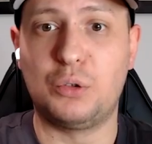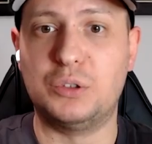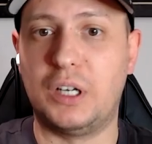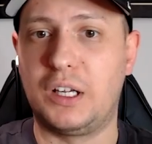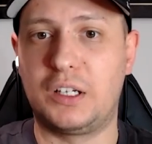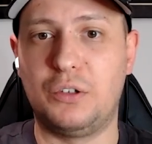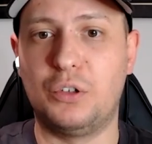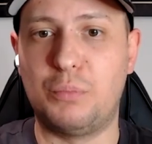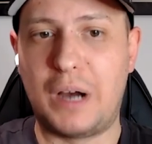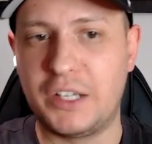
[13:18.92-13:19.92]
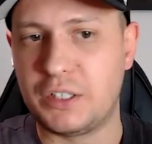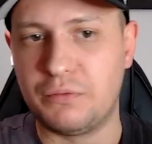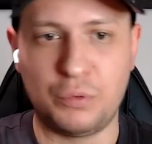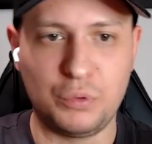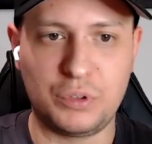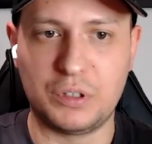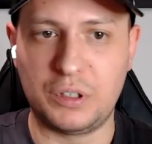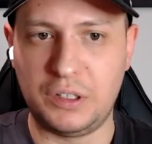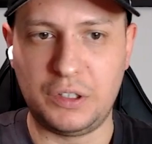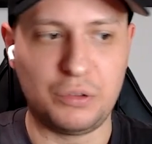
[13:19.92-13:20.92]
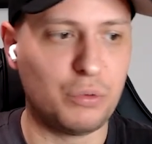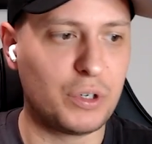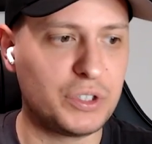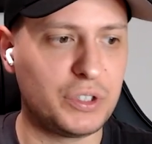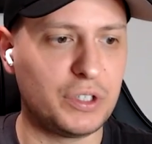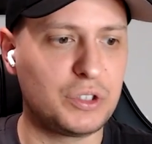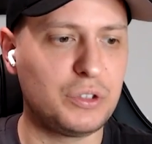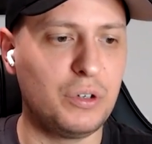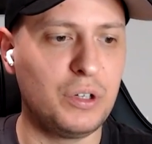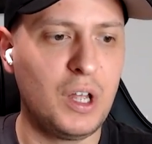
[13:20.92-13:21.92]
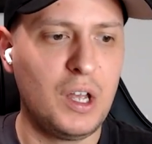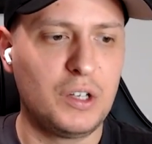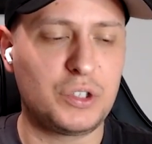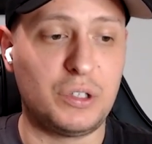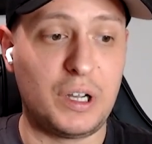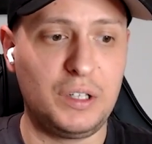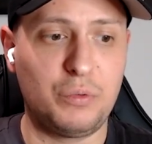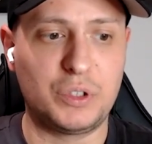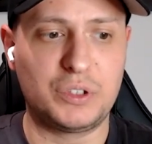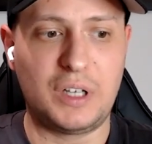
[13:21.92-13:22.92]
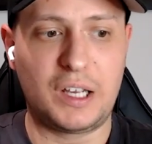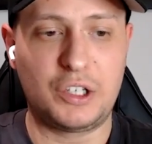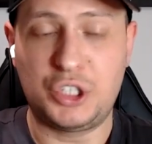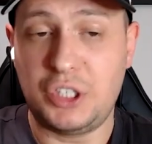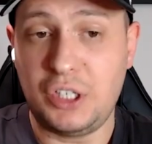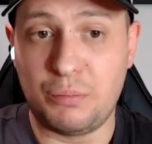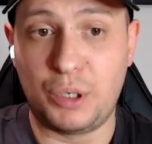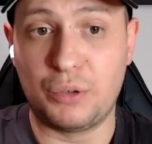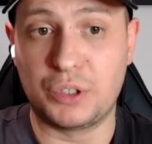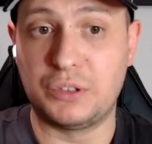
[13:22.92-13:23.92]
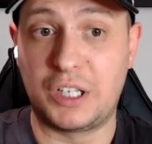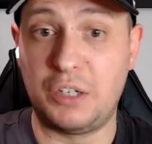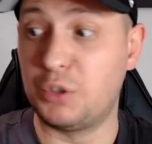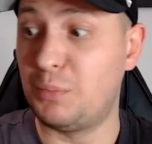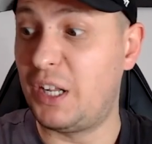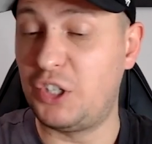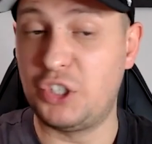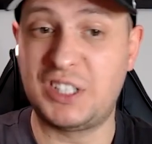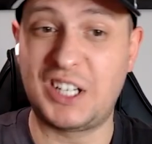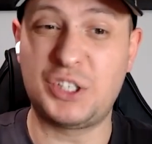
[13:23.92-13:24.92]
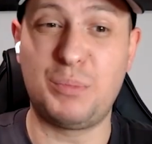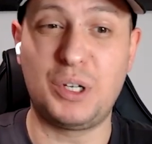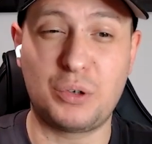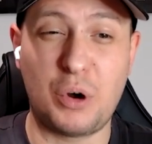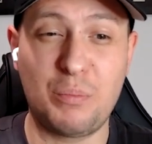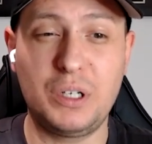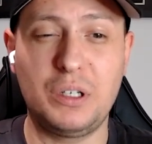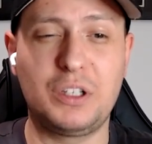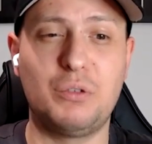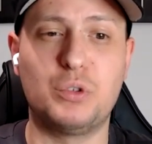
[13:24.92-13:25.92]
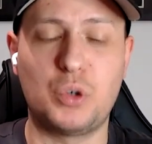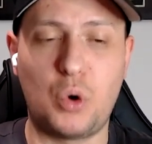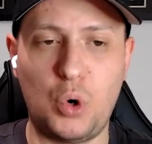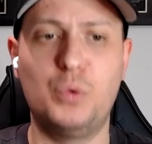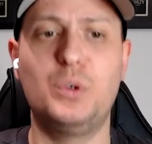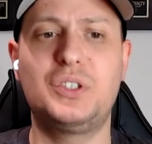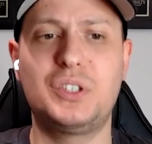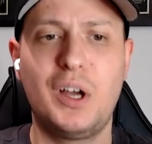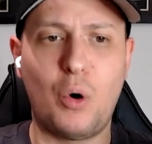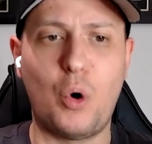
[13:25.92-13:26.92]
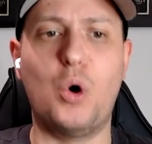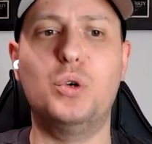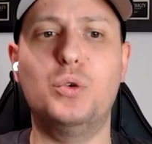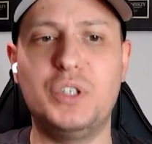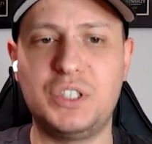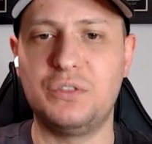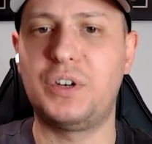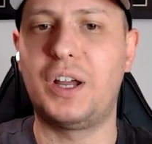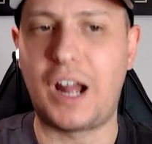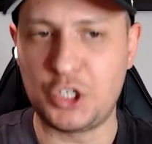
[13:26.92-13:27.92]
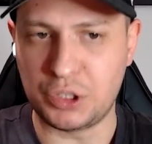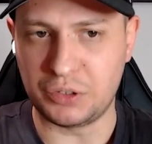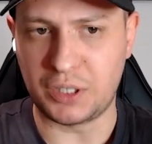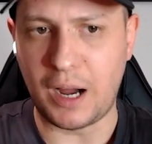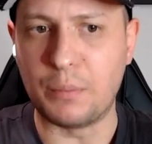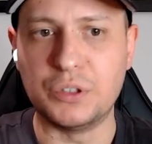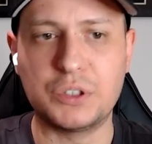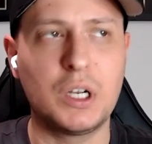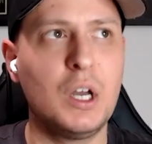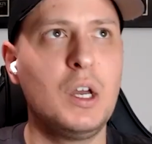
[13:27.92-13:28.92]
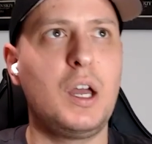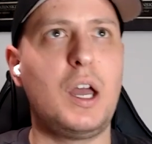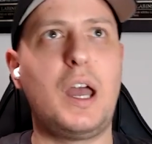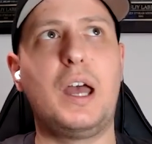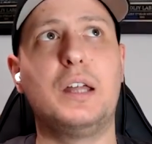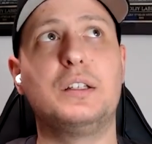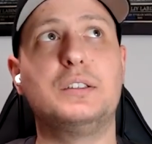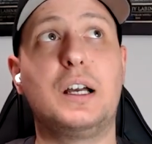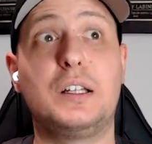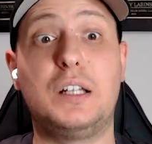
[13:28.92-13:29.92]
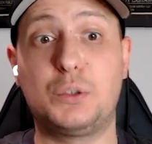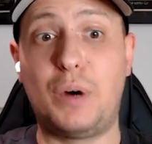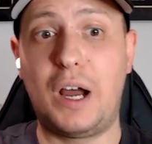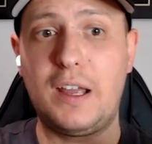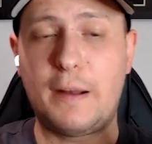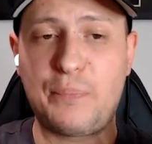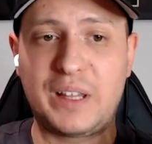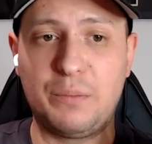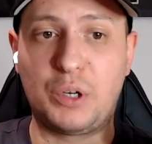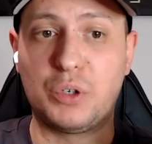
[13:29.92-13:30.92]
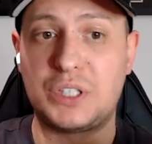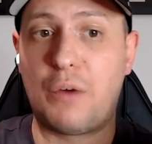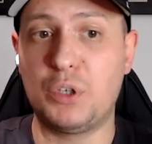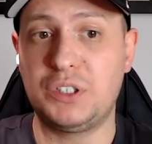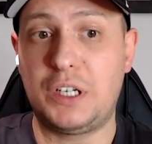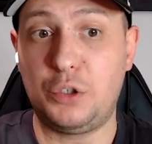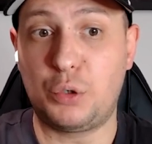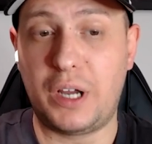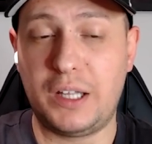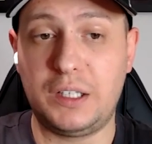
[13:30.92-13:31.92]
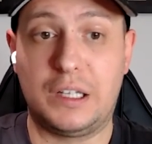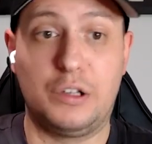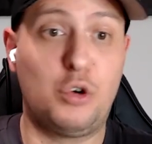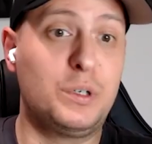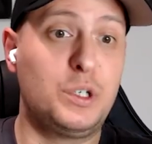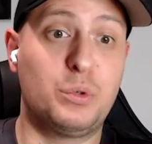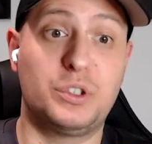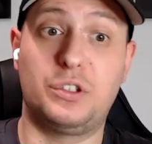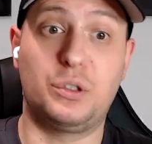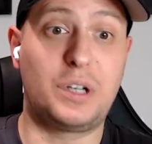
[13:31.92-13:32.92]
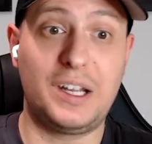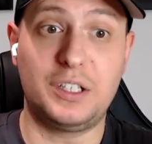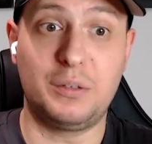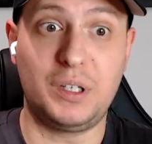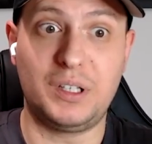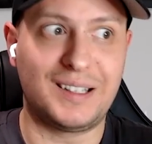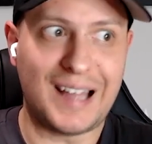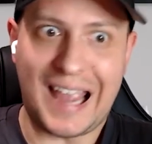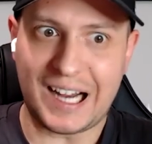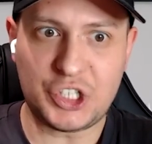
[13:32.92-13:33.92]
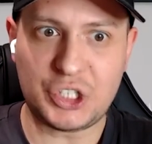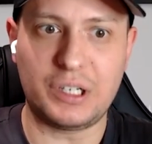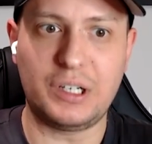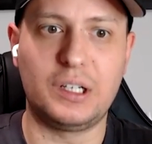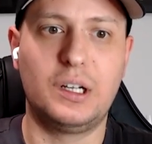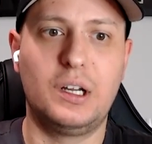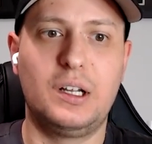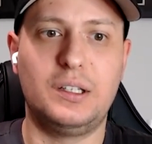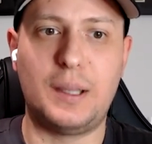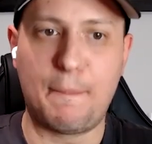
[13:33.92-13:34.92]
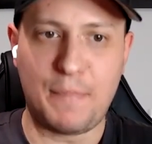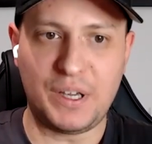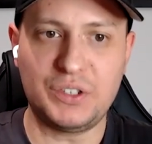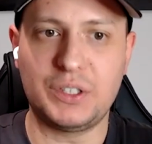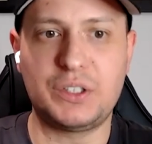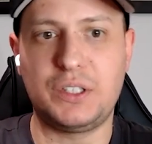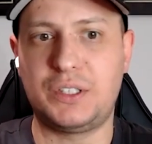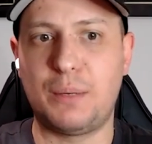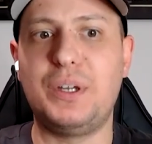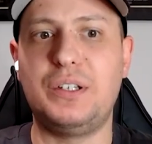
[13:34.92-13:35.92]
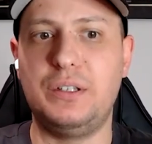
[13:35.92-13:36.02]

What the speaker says: To like, you know, buy some food in university and so on. So, and it was like shit because like he was managing such a big company and he was always in financial troubles. And like, that's why, because I wasn't educated and nobody was educating me that actually the business, it's a bit